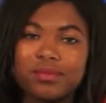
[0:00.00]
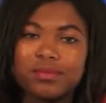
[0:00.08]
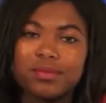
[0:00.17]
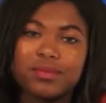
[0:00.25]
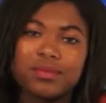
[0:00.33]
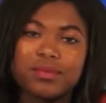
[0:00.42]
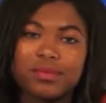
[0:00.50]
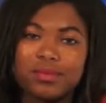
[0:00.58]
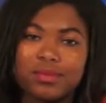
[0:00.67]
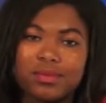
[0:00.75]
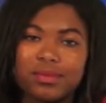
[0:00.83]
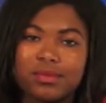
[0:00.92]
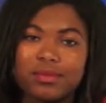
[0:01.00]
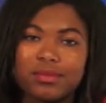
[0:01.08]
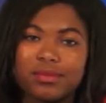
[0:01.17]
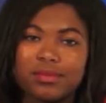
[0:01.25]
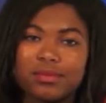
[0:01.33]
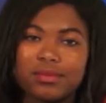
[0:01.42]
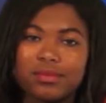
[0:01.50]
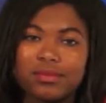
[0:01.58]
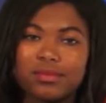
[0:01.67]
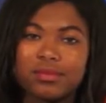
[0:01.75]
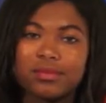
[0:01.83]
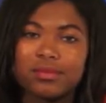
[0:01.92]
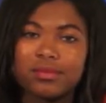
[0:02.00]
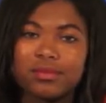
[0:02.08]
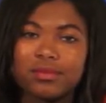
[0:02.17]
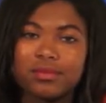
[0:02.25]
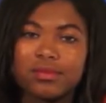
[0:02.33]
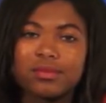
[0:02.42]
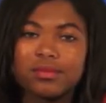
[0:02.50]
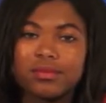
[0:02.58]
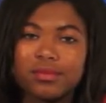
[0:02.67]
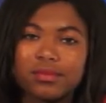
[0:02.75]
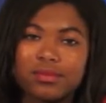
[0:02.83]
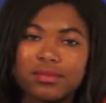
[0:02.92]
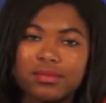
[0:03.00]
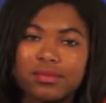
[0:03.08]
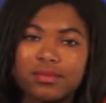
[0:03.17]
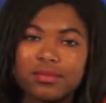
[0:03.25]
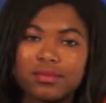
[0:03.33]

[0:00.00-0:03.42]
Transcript: [no speech]